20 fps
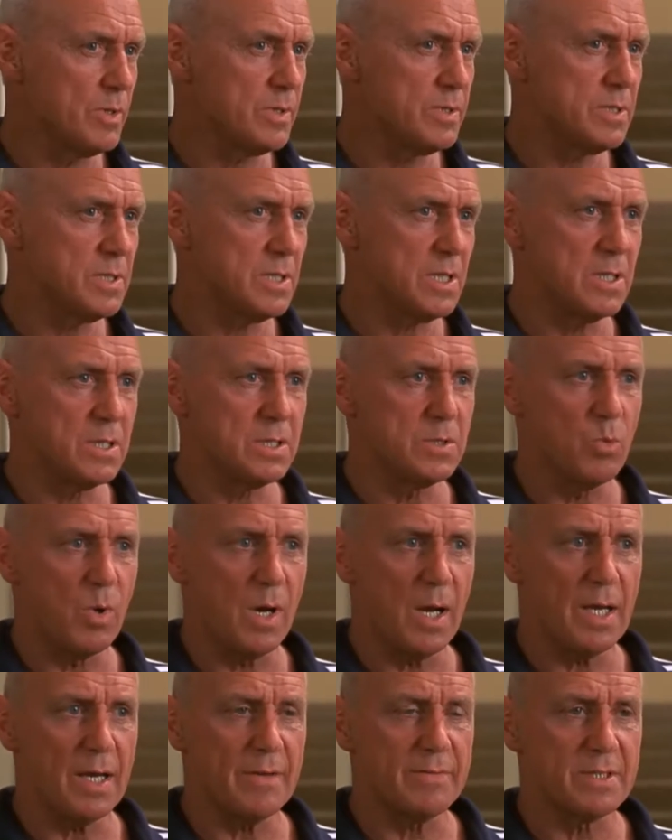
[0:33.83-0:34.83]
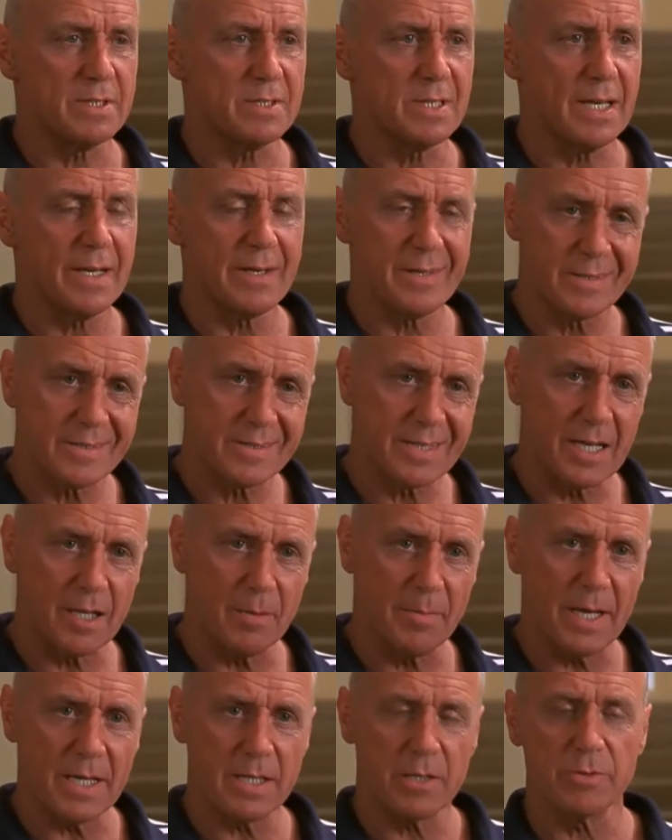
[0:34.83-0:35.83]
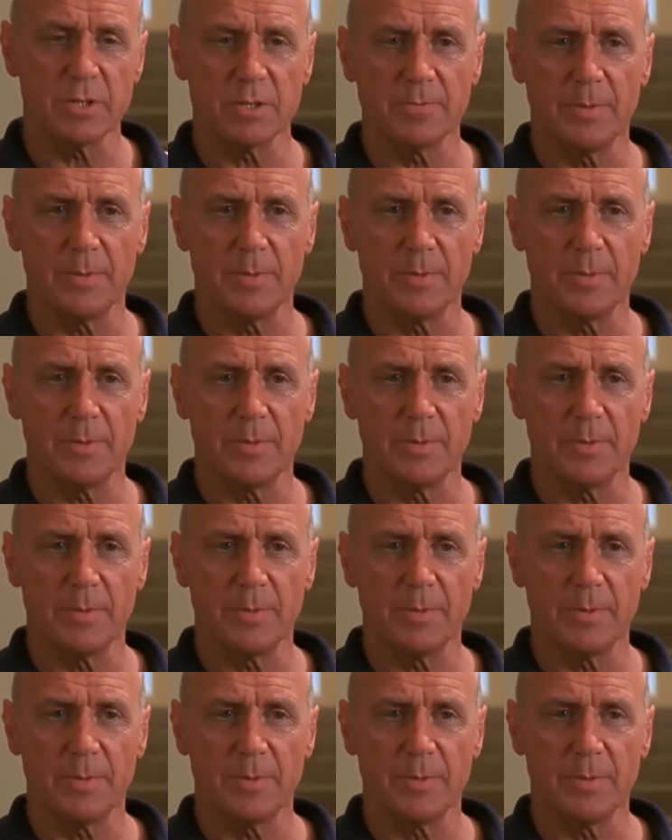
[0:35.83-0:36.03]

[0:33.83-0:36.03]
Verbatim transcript: Which is why I've decided to scale back your